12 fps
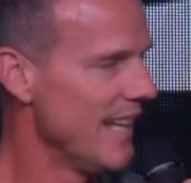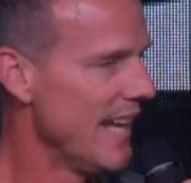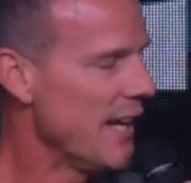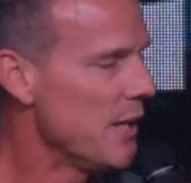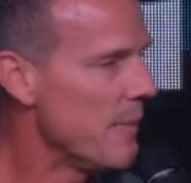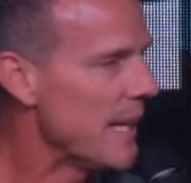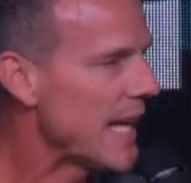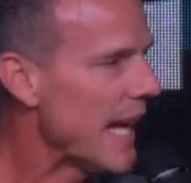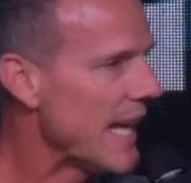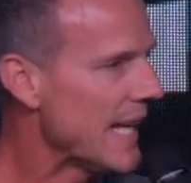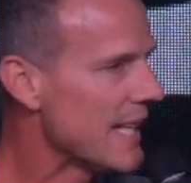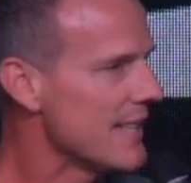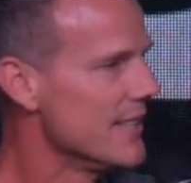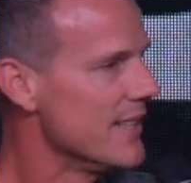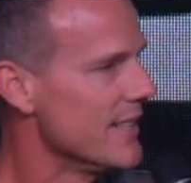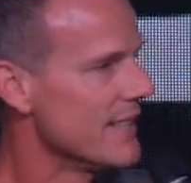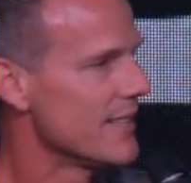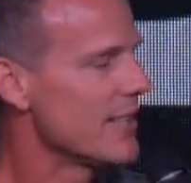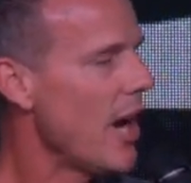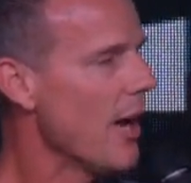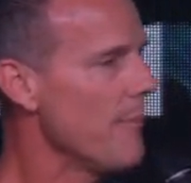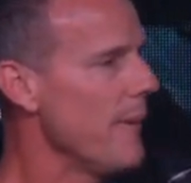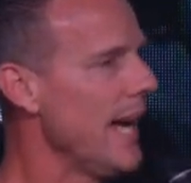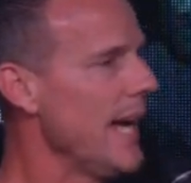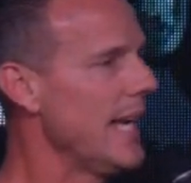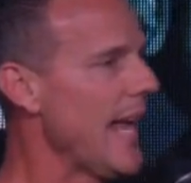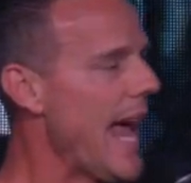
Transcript: In the beginning, God made